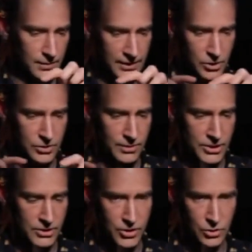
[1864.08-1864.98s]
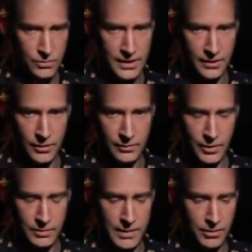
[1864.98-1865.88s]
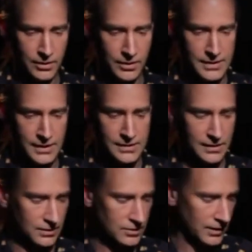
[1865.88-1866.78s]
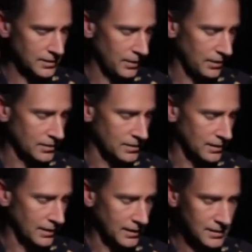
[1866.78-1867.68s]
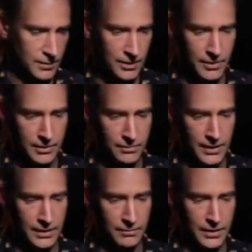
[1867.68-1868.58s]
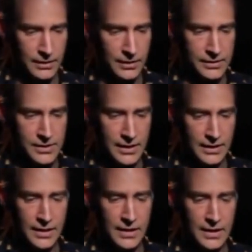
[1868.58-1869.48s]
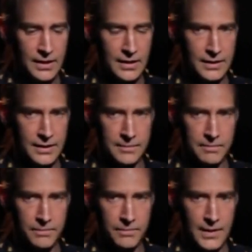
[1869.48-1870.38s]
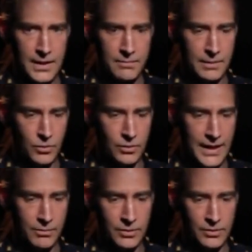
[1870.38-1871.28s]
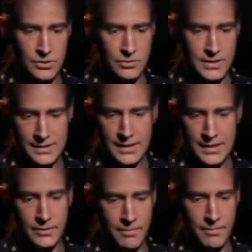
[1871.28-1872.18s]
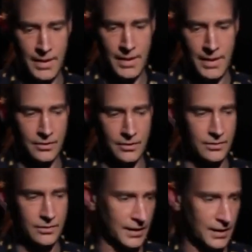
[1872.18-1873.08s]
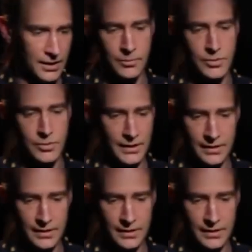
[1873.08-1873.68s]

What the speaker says: I showed you a bunch of cubes there. When people are assessing transparency in that experiment by Lily Zhang, people were able to discount the background like 100%.